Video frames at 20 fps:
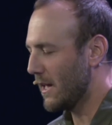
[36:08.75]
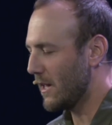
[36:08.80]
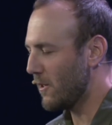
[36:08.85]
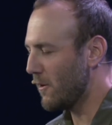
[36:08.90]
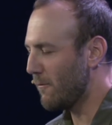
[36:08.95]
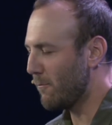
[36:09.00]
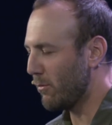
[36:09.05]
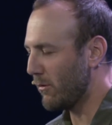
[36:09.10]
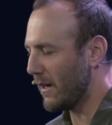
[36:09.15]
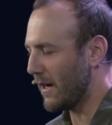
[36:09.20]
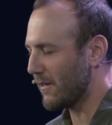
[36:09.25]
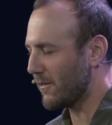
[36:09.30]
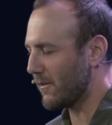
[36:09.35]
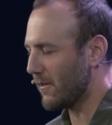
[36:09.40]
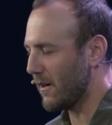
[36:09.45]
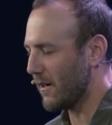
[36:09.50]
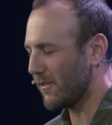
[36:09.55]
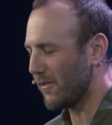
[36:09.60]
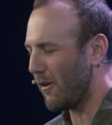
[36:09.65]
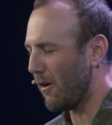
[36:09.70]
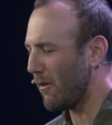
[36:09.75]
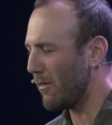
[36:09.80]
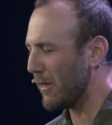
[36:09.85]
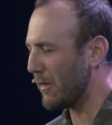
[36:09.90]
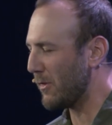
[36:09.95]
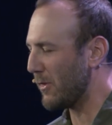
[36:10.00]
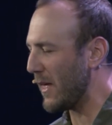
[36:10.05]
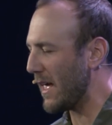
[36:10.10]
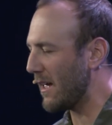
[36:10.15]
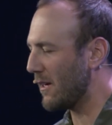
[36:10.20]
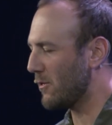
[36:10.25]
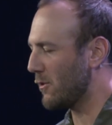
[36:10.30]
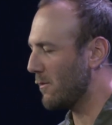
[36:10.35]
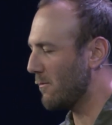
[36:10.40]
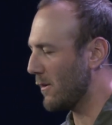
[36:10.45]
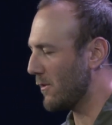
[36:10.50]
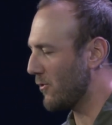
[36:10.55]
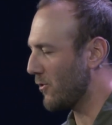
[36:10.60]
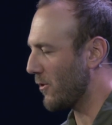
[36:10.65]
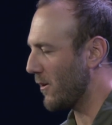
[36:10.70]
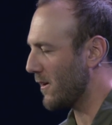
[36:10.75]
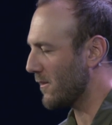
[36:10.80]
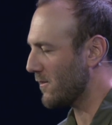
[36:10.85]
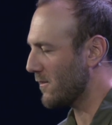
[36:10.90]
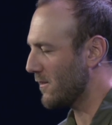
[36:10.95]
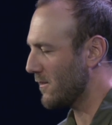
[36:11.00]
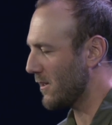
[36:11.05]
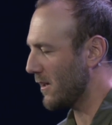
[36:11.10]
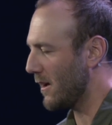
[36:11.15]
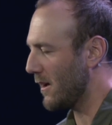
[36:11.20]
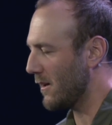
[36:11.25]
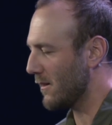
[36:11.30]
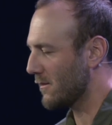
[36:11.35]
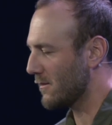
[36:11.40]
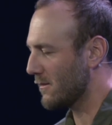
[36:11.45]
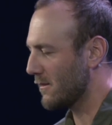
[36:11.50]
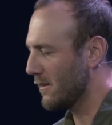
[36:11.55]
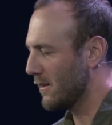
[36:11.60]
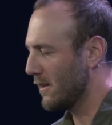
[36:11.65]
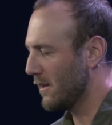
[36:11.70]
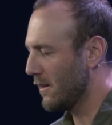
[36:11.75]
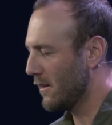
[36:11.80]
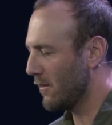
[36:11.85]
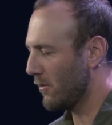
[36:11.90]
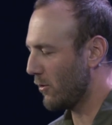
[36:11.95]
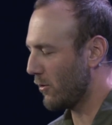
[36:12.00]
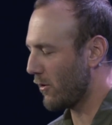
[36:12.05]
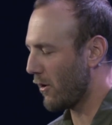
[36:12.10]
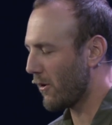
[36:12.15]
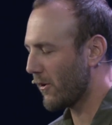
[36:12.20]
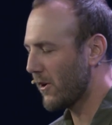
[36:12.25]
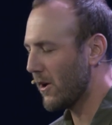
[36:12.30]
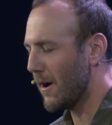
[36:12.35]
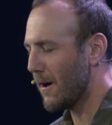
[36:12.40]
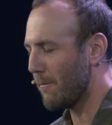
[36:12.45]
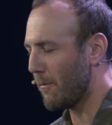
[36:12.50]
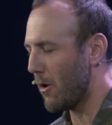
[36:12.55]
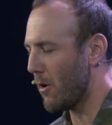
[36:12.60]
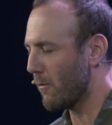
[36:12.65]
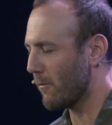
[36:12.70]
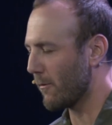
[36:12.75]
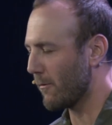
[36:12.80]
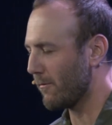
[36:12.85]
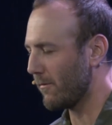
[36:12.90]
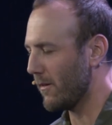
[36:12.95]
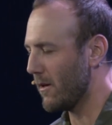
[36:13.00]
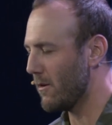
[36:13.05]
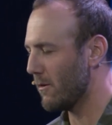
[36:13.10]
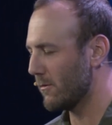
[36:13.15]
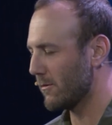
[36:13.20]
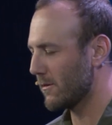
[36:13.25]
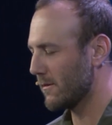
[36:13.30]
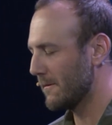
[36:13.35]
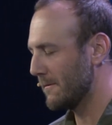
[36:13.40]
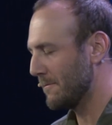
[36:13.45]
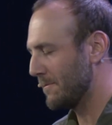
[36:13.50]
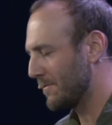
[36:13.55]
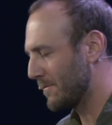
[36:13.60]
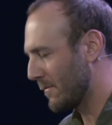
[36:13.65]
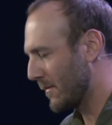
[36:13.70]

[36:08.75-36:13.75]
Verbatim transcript: you've blessed us, all the things you've entrusted to us. Lord, our cup overflows.